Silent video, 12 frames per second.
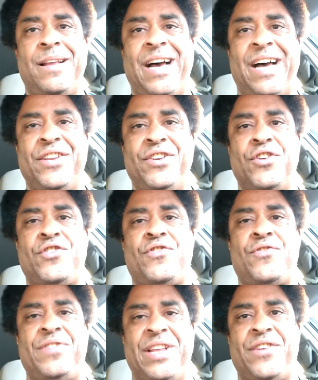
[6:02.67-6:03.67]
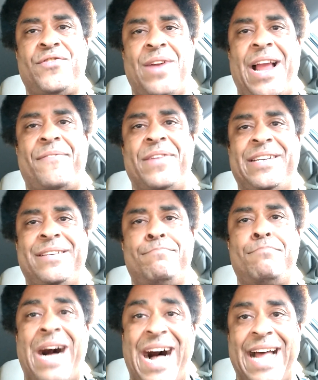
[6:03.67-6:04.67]
their traffic to
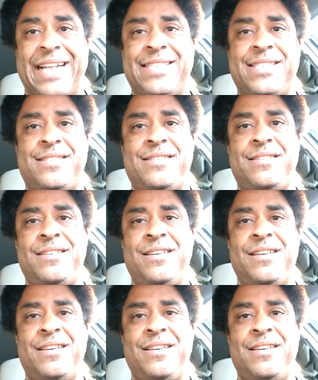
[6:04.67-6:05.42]
bots.